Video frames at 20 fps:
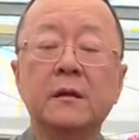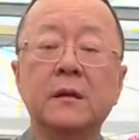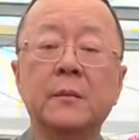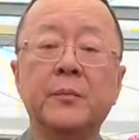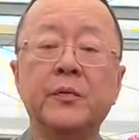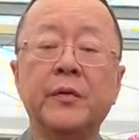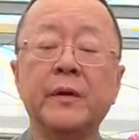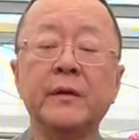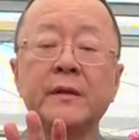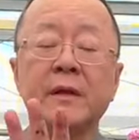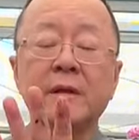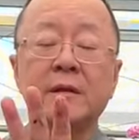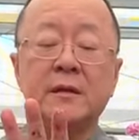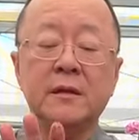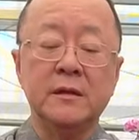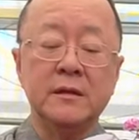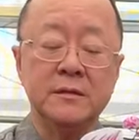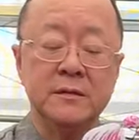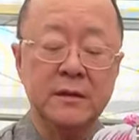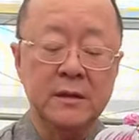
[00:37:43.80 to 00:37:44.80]
the plant like
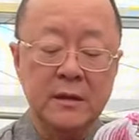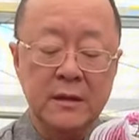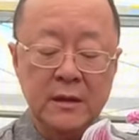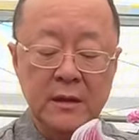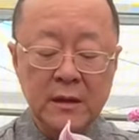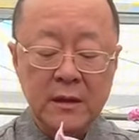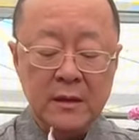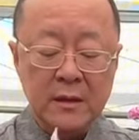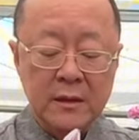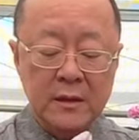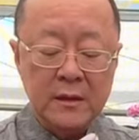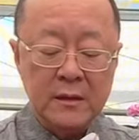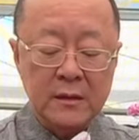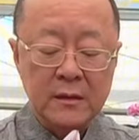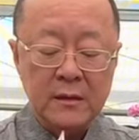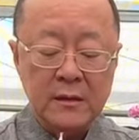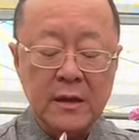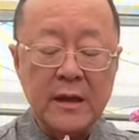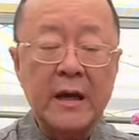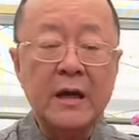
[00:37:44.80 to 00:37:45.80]
this,
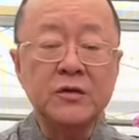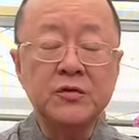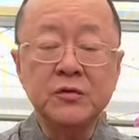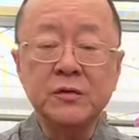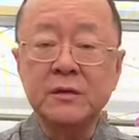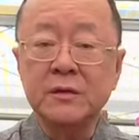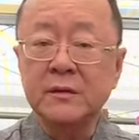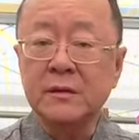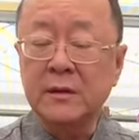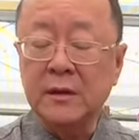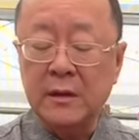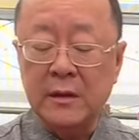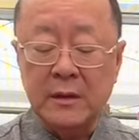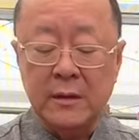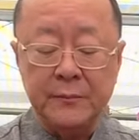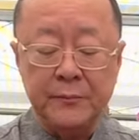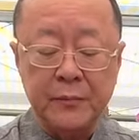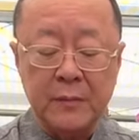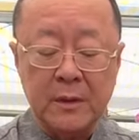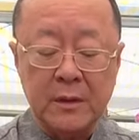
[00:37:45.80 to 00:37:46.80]
they actually
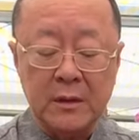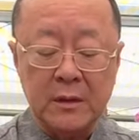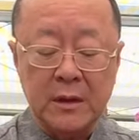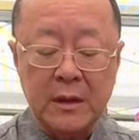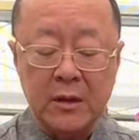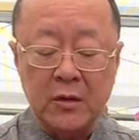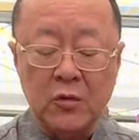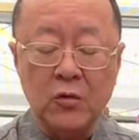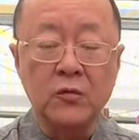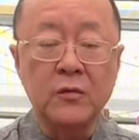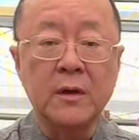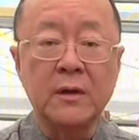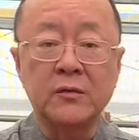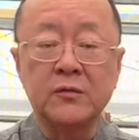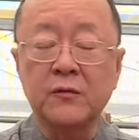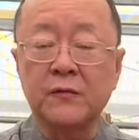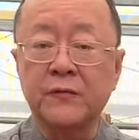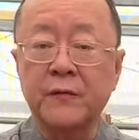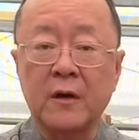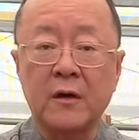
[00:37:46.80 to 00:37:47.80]
can go on
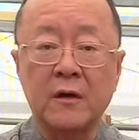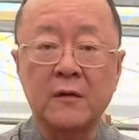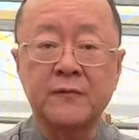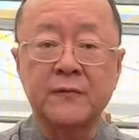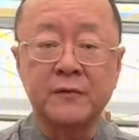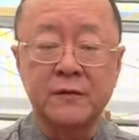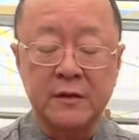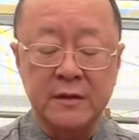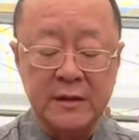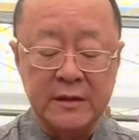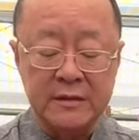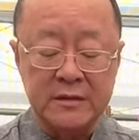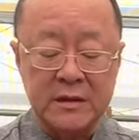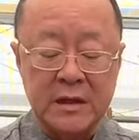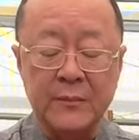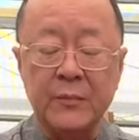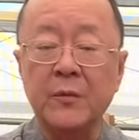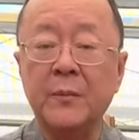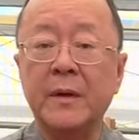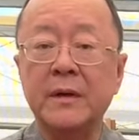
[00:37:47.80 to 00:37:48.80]
to flower for the next
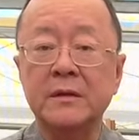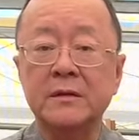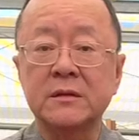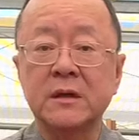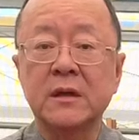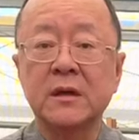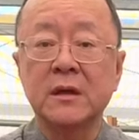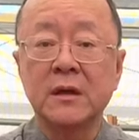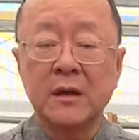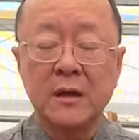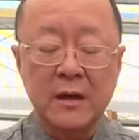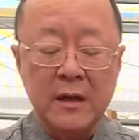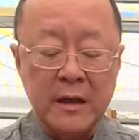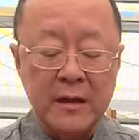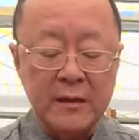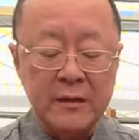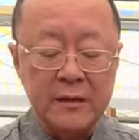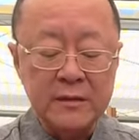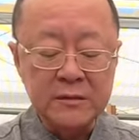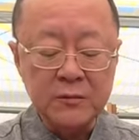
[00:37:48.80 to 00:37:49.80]
couple months.
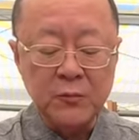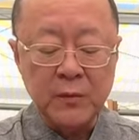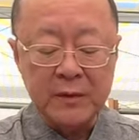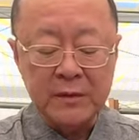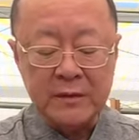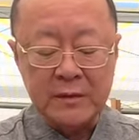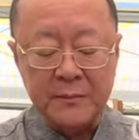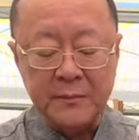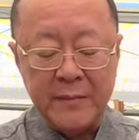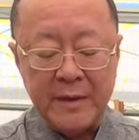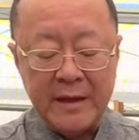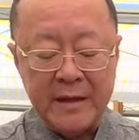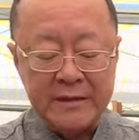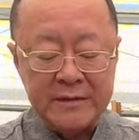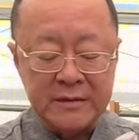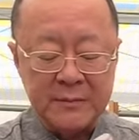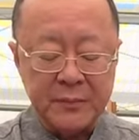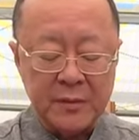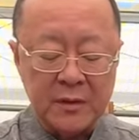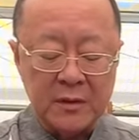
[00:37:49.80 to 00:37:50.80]
And this is one
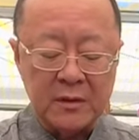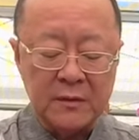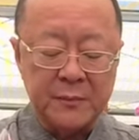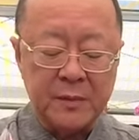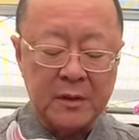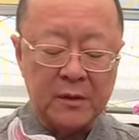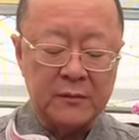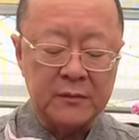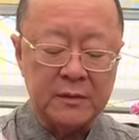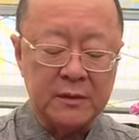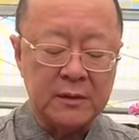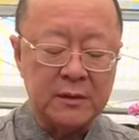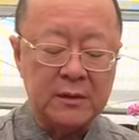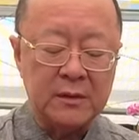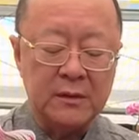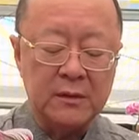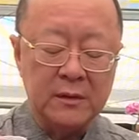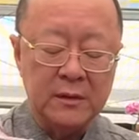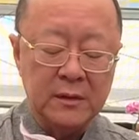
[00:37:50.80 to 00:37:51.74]
amazing part about the